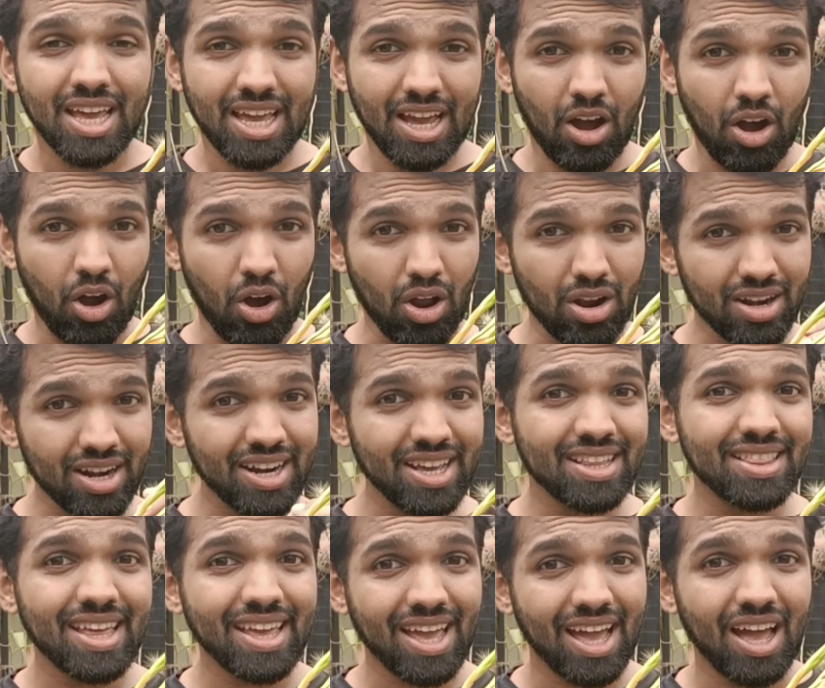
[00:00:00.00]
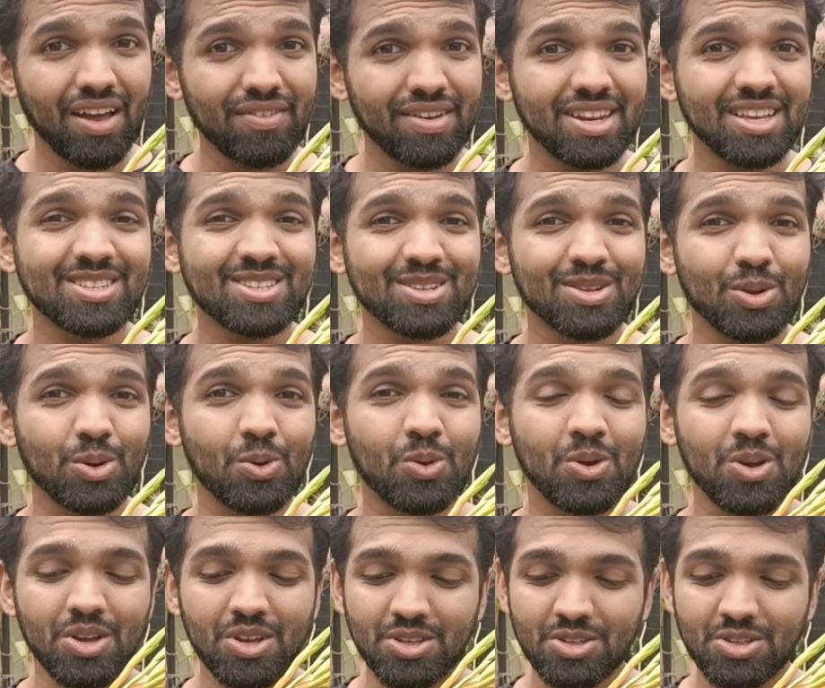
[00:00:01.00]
Already they are very slow.